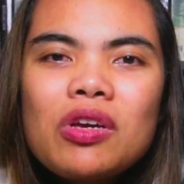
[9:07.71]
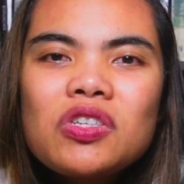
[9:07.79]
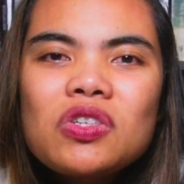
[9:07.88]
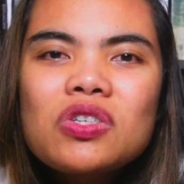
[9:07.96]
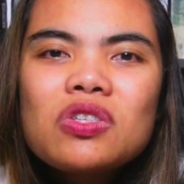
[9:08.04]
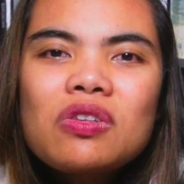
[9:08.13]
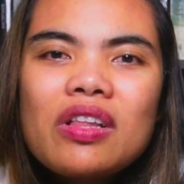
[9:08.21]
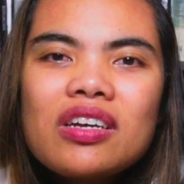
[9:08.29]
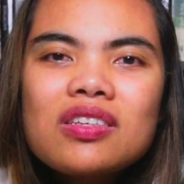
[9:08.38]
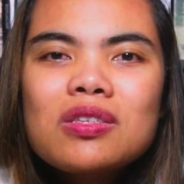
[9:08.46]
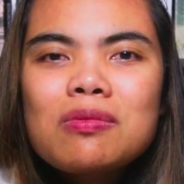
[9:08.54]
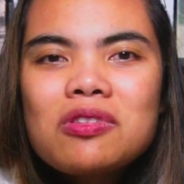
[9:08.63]
make sure to
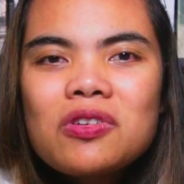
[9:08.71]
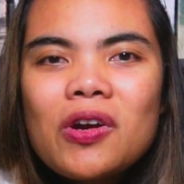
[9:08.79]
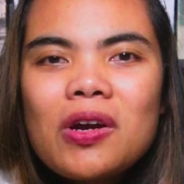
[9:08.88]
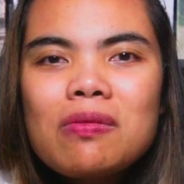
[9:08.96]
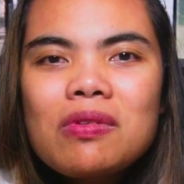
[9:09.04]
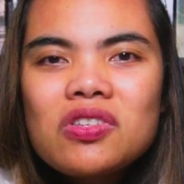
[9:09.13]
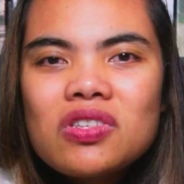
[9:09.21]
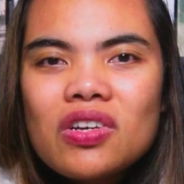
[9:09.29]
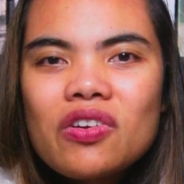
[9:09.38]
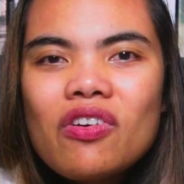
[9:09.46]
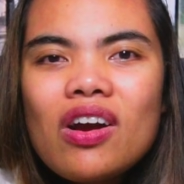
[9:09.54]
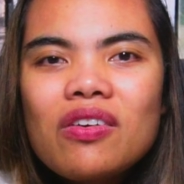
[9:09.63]
like, subscribe, and
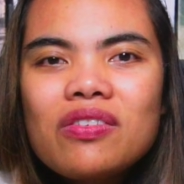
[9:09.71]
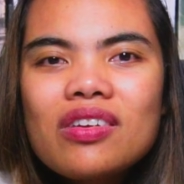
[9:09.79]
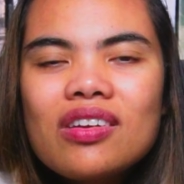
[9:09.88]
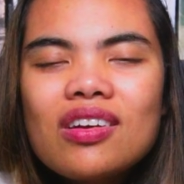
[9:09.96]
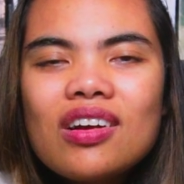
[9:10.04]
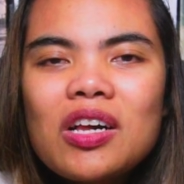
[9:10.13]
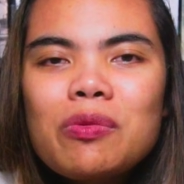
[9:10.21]
stick around.